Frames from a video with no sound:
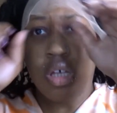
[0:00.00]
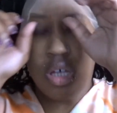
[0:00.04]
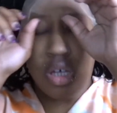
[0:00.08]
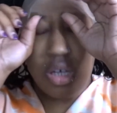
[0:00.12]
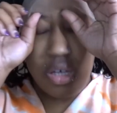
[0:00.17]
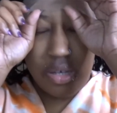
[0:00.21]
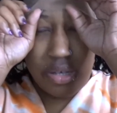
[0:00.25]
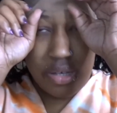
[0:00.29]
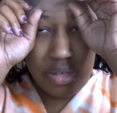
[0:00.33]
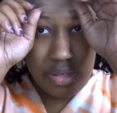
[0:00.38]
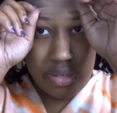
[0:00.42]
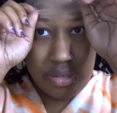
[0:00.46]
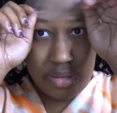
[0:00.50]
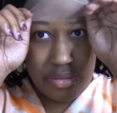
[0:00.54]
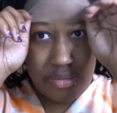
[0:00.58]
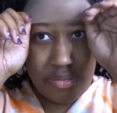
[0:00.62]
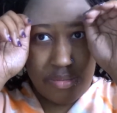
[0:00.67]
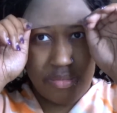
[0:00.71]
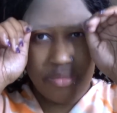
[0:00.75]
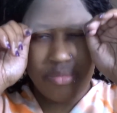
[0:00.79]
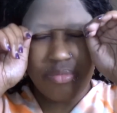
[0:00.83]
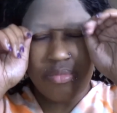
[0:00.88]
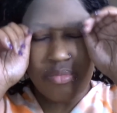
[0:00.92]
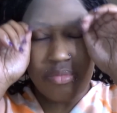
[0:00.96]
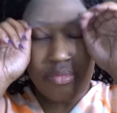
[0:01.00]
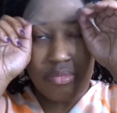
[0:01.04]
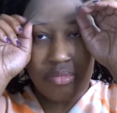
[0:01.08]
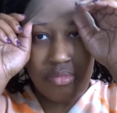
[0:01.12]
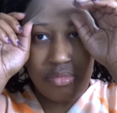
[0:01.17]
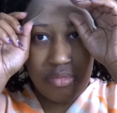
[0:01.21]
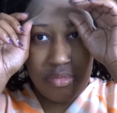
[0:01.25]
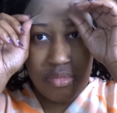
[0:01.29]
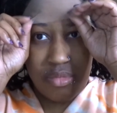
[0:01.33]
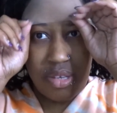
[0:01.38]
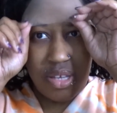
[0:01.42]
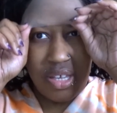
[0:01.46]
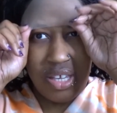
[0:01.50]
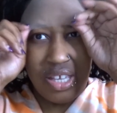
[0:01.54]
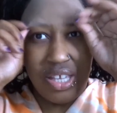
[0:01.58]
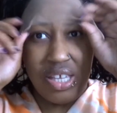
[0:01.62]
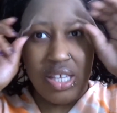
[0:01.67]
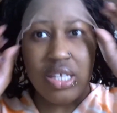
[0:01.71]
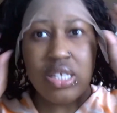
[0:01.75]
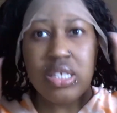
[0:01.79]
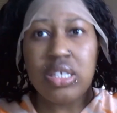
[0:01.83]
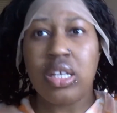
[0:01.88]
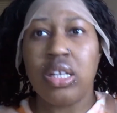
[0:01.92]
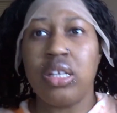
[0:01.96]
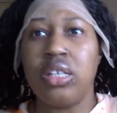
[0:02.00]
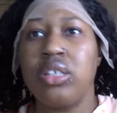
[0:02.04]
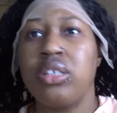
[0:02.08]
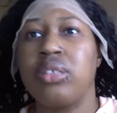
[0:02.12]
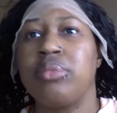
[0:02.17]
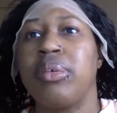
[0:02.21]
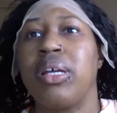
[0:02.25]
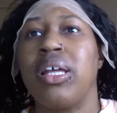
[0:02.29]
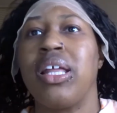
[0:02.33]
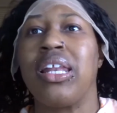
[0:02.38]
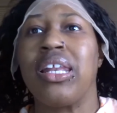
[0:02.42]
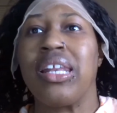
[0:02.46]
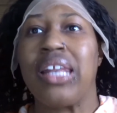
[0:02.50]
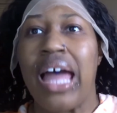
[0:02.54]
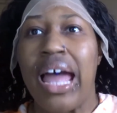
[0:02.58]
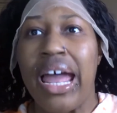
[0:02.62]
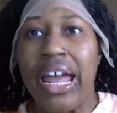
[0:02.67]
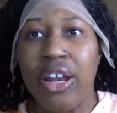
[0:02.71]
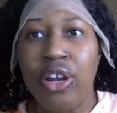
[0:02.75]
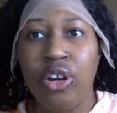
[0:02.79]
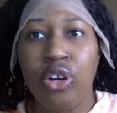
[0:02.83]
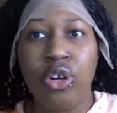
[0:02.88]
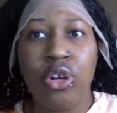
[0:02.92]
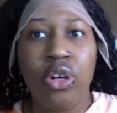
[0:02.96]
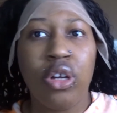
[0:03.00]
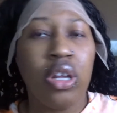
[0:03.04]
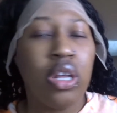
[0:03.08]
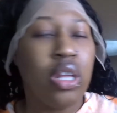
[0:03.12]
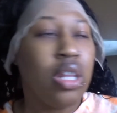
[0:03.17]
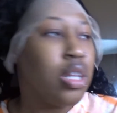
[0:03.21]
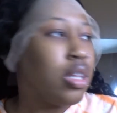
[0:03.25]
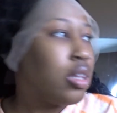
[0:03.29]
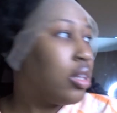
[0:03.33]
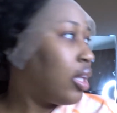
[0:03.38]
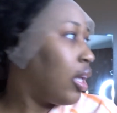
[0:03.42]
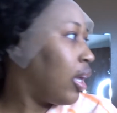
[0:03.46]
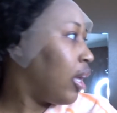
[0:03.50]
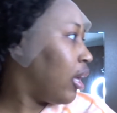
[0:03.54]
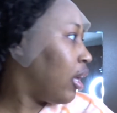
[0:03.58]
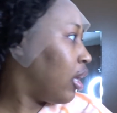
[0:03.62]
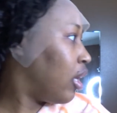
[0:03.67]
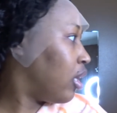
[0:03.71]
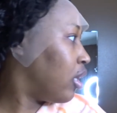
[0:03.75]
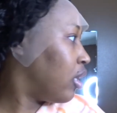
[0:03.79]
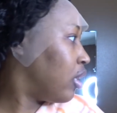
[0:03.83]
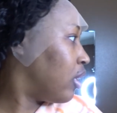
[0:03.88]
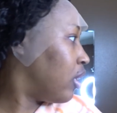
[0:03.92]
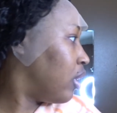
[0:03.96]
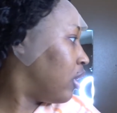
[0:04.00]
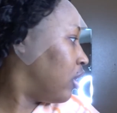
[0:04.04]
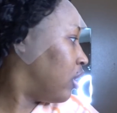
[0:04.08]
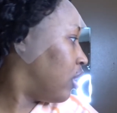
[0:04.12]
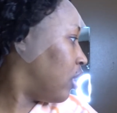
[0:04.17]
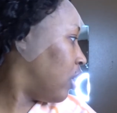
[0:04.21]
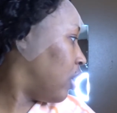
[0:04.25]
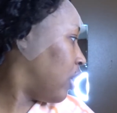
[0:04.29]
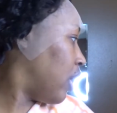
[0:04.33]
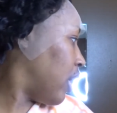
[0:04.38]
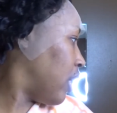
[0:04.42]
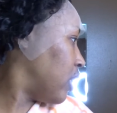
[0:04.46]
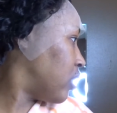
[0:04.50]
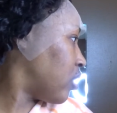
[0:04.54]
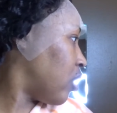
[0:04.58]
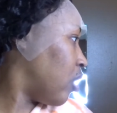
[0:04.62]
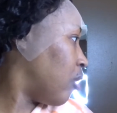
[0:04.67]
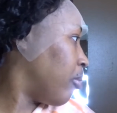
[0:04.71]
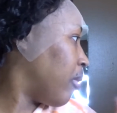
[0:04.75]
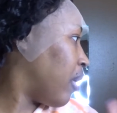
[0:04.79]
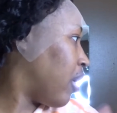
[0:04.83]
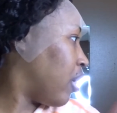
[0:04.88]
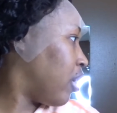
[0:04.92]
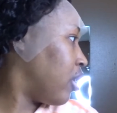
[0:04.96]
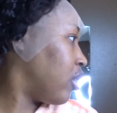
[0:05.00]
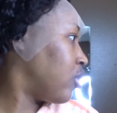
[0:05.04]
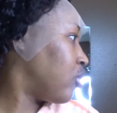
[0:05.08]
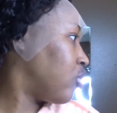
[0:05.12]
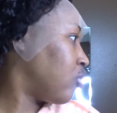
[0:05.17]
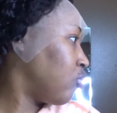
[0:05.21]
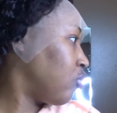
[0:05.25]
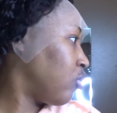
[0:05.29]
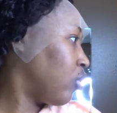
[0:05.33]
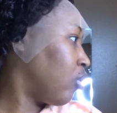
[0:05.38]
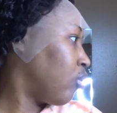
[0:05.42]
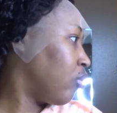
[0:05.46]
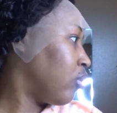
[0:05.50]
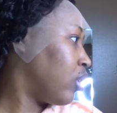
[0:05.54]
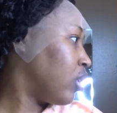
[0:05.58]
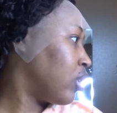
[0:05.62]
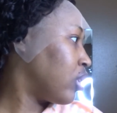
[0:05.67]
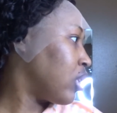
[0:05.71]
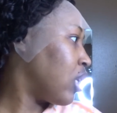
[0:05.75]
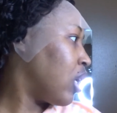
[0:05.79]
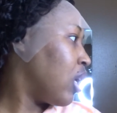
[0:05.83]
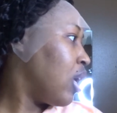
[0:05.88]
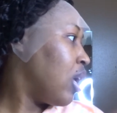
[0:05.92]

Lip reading: It is a little bit lighter than the lace on my other two units.